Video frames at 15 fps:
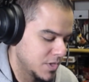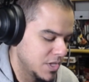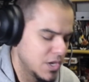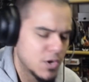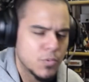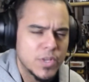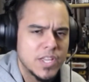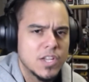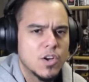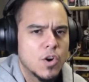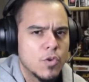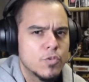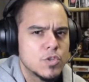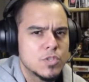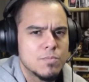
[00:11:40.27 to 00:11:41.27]
we can
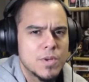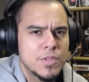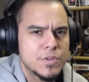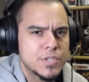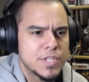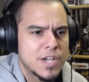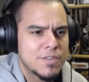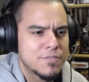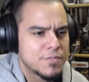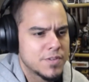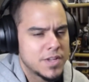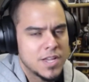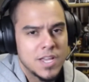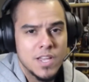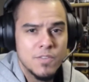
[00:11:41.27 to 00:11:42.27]
go over some other stuff.
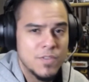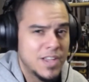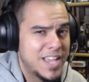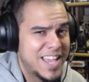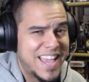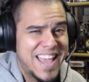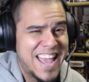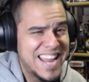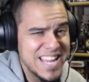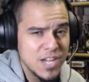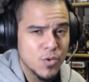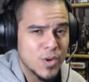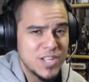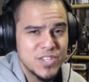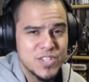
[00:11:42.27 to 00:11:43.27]
Any
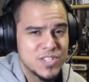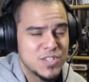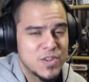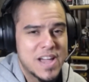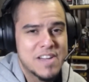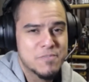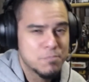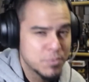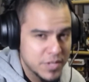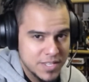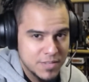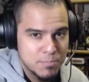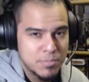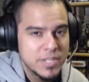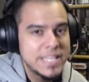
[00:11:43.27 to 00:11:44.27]
questions you have,
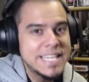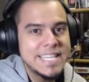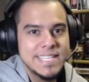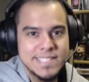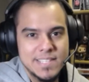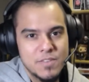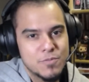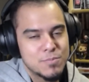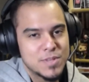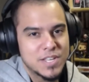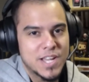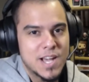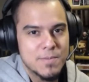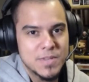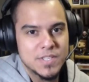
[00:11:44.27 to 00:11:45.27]
please leave them in
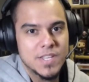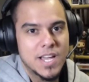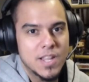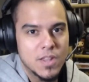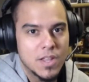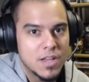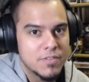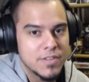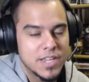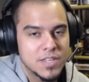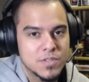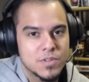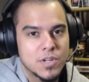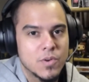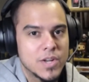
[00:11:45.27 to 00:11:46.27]
the comments. I love
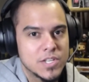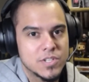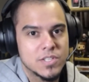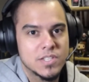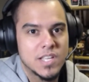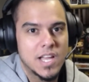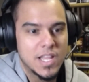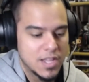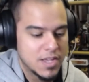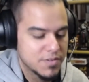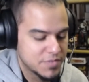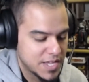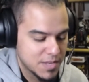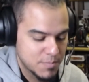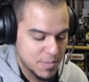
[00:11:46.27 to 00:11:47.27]
answering questions, and I
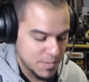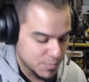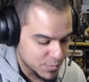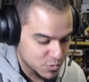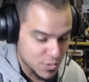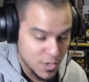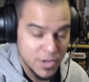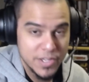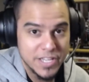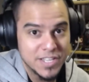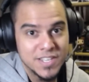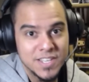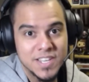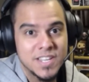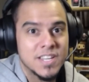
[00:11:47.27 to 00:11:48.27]
love getting people
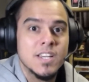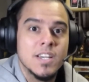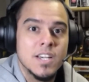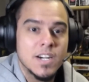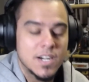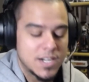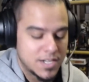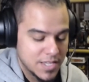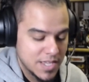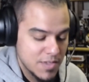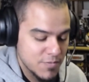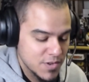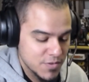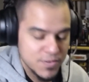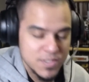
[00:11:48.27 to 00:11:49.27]
drawing.
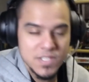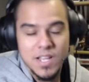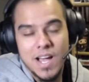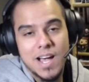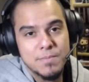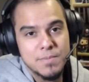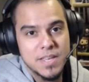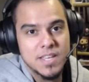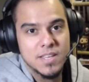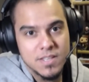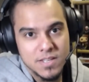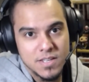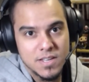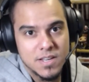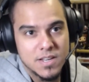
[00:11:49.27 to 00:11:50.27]
Even if it's a hobby.
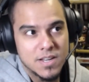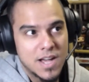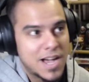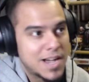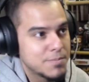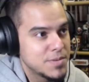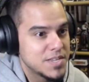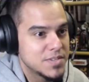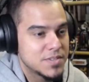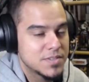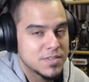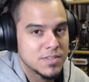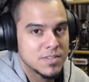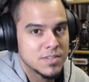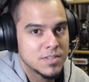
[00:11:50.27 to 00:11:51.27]

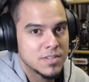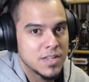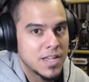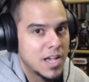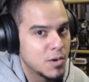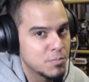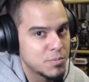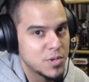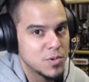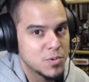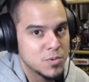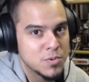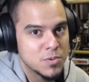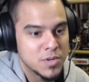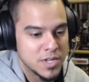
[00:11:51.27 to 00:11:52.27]
Hobbies help
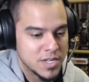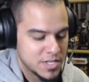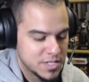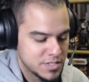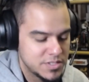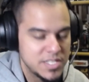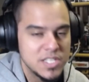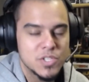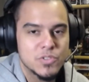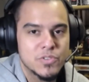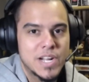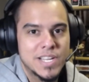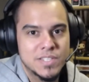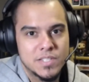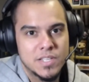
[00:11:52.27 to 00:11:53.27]
you
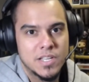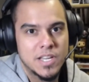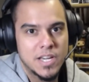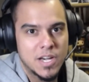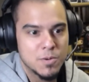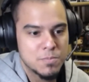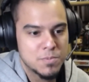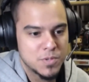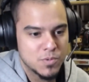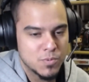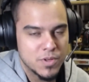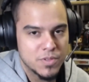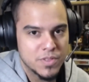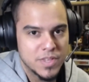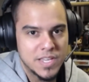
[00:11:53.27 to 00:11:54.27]
de-stress. It helps
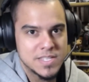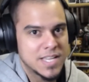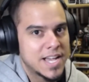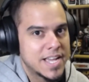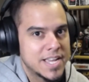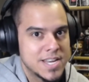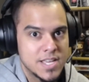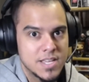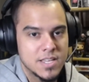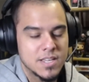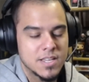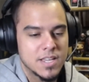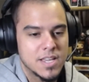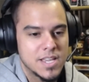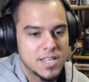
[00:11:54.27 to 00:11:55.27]
with anxiety,
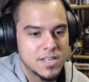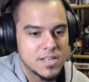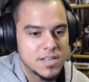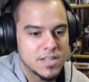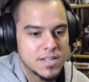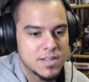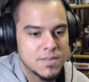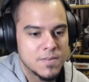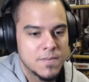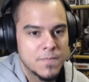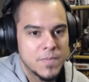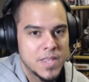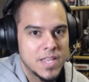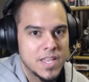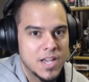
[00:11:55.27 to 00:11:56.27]
and it
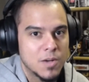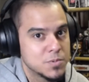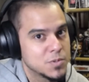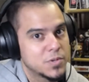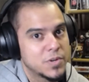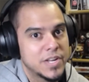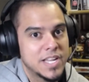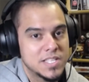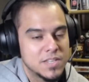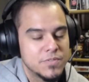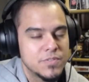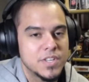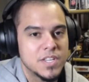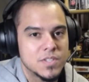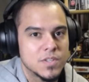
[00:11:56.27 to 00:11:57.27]
helps with
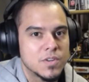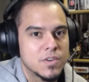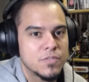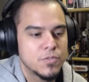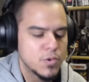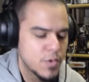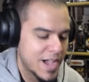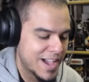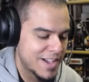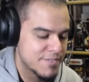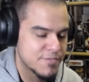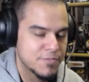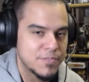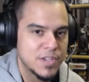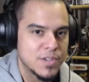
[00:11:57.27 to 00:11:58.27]
creativity. So if you
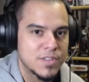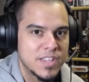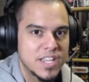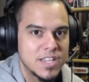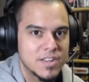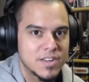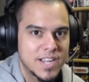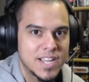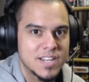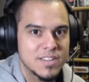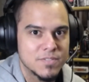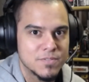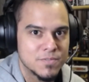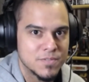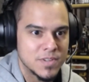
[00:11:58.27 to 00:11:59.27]
have a field that you're kind
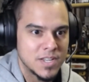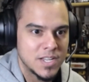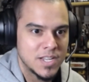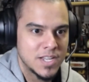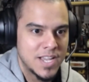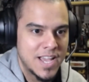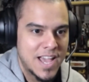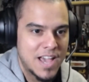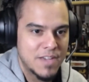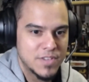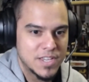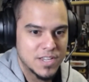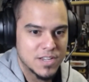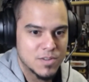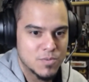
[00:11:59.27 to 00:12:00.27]
of
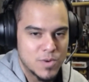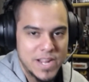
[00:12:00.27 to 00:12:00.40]
having a